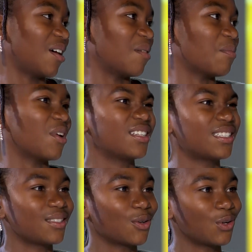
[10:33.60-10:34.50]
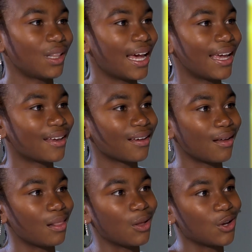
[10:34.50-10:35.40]
must or like
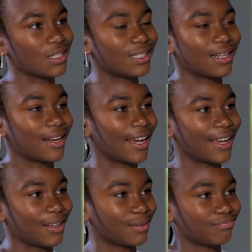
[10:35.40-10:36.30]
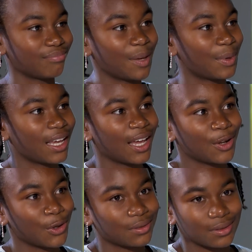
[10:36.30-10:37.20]
a loss that I maybe
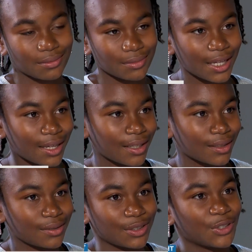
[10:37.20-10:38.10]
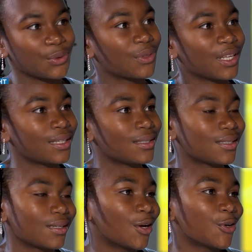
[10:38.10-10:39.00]
cannot do
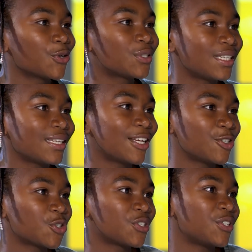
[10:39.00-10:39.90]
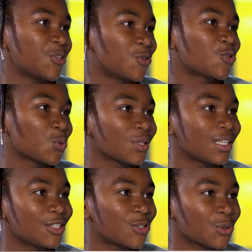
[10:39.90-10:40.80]
things other teenagers
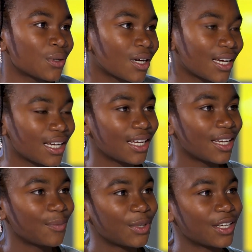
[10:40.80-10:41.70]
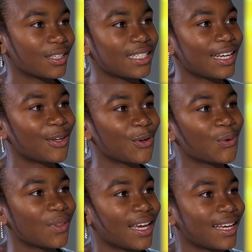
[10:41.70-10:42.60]
usually do, because I
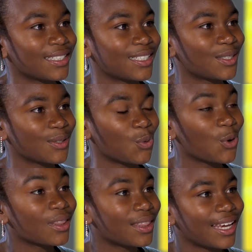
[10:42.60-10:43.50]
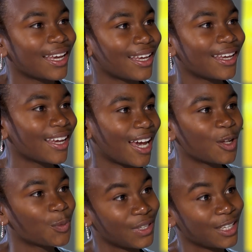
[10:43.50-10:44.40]
know that one day
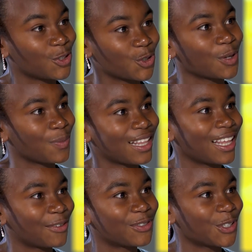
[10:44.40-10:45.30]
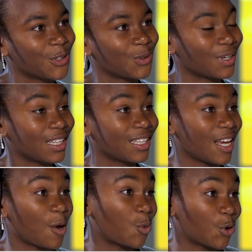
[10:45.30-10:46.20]
I'll be enjoying my life too, and
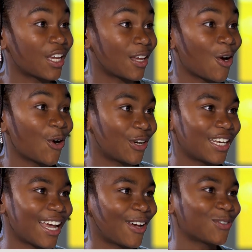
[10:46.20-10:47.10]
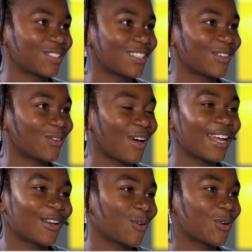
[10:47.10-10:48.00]
I'm working hard now, so
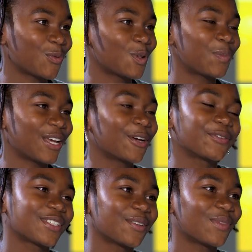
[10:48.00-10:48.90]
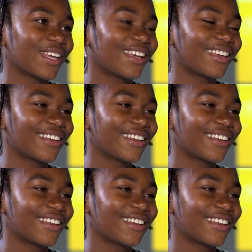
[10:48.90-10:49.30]
I know it will pay off someday.